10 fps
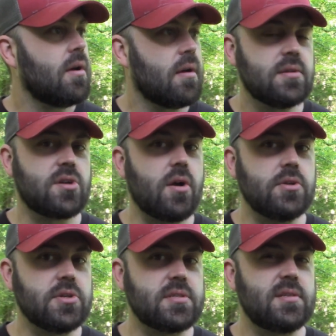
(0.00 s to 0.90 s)

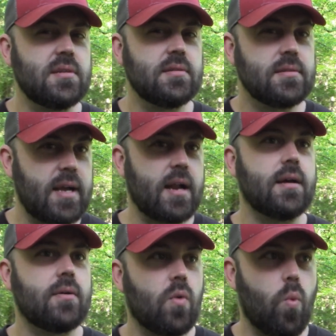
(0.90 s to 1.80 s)
started just kind
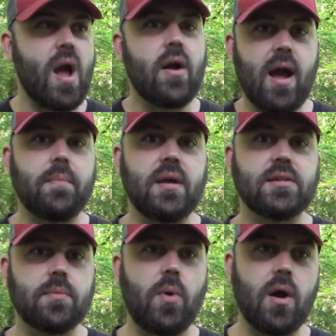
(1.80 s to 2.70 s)
of wear at me
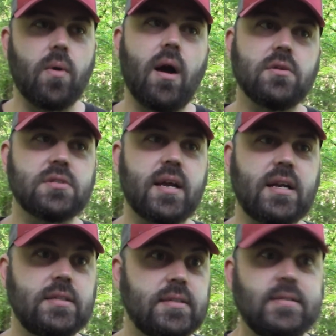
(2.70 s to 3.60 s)
to the point where I was
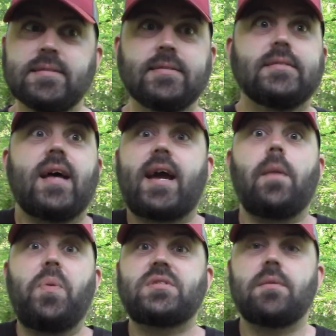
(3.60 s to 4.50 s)
like, I
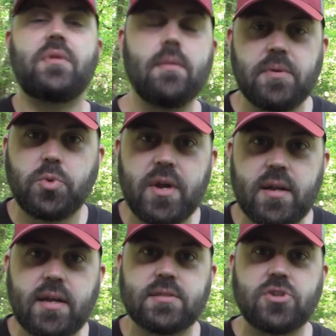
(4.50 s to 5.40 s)
gotta put something in between
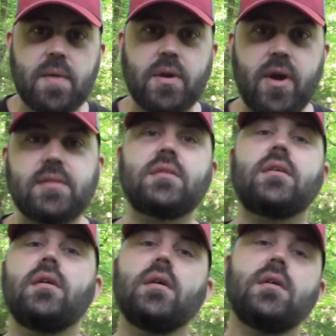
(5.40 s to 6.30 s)
it because it drives me
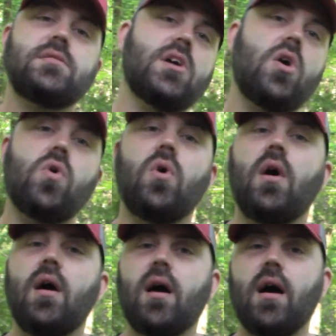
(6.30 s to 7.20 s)
crazy. So
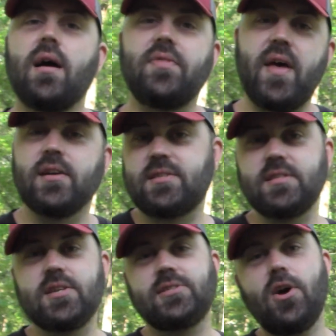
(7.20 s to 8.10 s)
uh,
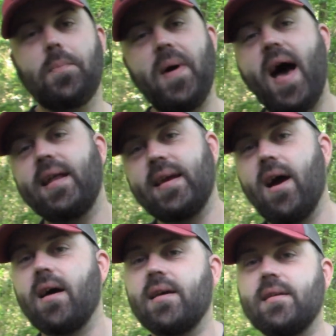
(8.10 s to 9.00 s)
since there's no padding
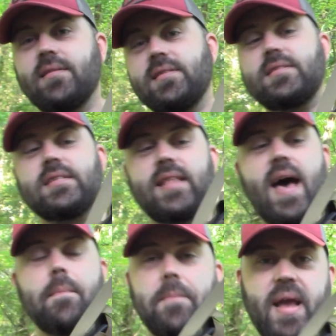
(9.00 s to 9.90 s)
on it, since it's
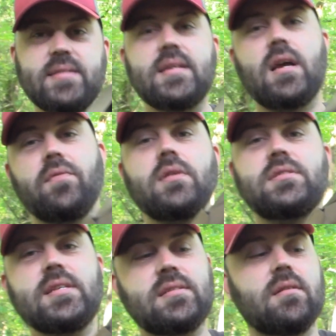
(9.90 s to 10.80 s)
that basic of a
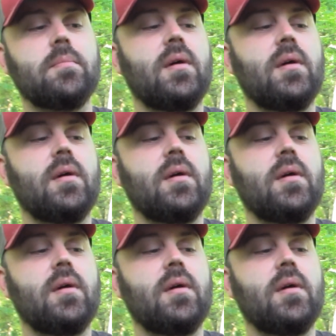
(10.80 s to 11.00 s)
system,